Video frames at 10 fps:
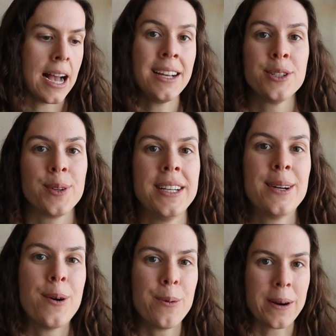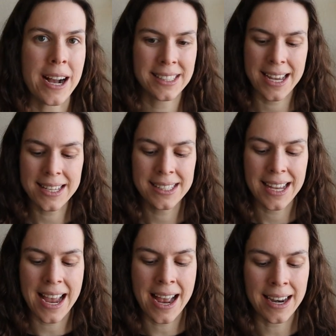I enjoyed the whole process
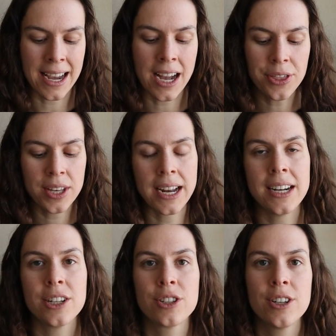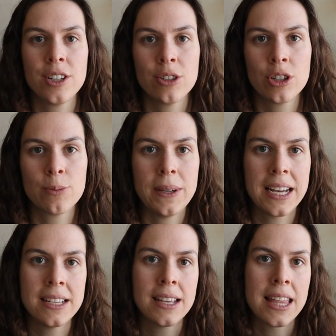and I got the 9 inch circulars
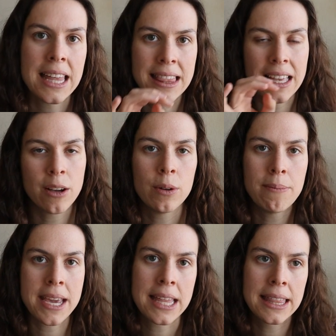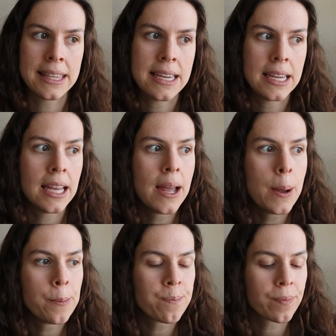because I thought that it would make the
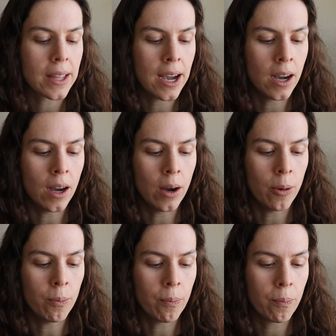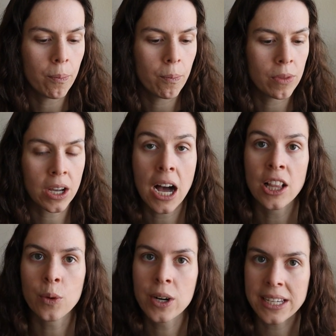um, the
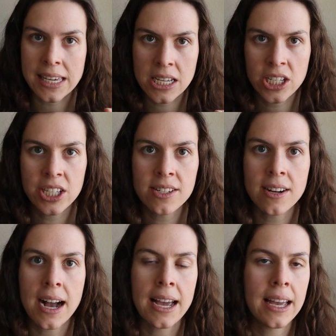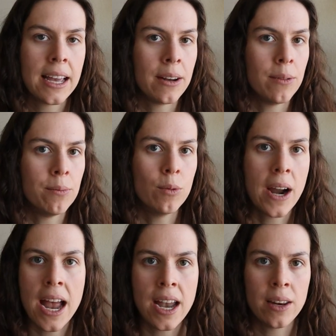color work easier. I had
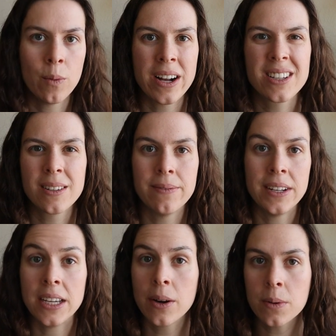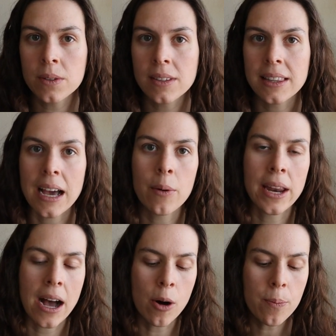read and watched some videos that that would
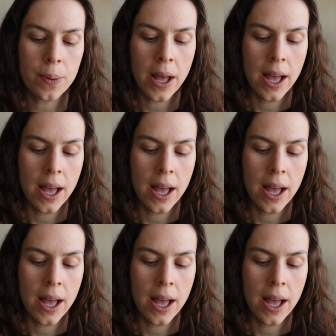help.